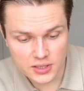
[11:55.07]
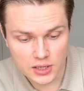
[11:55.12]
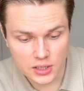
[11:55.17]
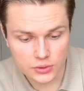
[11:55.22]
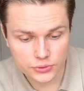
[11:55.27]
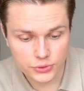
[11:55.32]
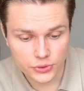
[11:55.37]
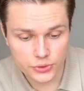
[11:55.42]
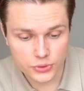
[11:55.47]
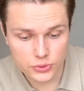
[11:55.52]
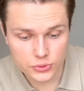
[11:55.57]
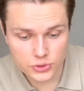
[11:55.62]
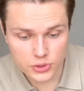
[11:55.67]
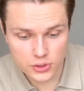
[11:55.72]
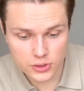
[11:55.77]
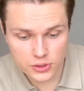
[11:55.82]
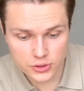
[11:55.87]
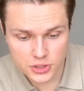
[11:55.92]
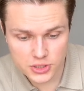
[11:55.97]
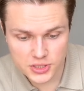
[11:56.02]
how to use
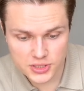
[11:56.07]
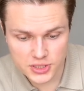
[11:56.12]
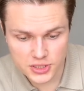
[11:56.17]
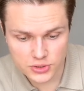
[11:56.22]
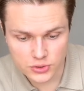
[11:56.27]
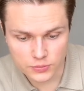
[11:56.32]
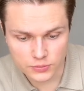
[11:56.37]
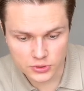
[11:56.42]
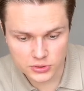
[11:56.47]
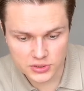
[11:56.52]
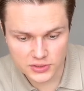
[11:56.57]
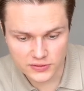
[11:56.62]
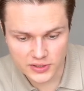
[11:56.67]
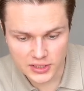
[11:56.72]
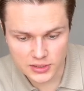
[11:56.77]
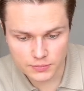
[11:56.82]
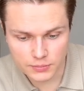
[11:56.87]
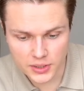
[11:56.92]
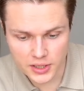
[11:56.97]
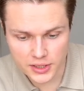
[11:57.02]
urgency to
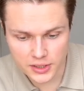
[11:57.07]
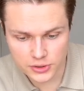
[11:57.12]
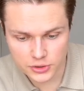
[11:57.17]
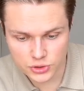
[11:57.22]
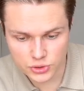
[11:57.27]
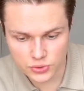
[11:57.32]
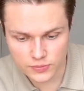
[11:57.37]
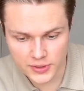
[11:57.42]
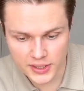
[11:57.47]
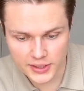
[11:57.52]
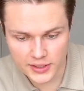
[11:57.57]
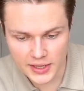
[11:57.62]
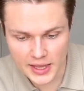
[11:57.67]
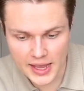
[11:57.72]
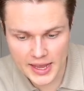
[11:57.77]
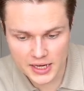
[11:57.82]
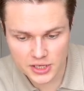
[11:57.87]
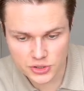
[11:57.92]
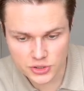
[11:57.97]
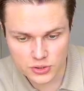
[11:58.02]
motivate buyers to make
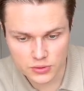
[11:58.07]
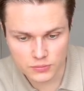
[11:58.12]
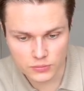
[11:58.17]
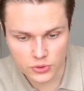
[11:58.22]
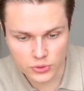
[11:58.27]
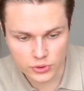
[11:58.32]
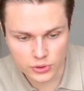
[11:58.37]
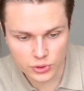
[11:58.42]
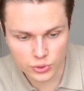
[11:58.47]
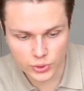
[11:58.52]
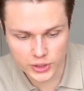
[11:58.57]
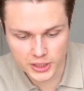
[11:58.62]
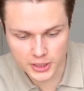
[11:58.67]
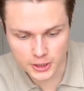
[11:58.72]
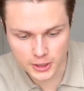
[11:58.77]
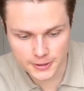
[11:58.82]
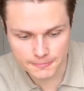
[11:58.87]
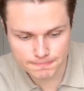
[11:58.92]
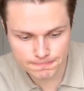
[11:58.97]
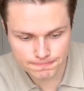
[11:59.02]
action more
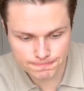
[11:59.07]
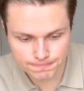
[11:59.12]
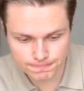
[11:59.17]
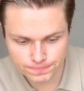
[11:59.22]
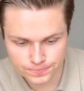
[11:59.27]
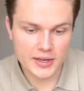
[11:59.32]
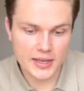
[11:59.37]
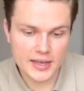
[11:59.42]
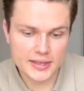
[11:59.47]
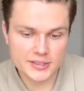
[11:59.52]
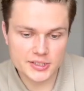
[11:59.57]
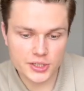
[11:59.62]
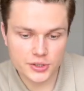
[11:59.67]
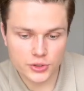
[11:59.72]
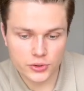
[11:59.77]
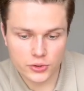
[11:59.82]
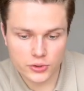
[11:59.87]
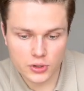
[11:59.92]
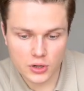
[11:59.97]
quickly. Enhancing your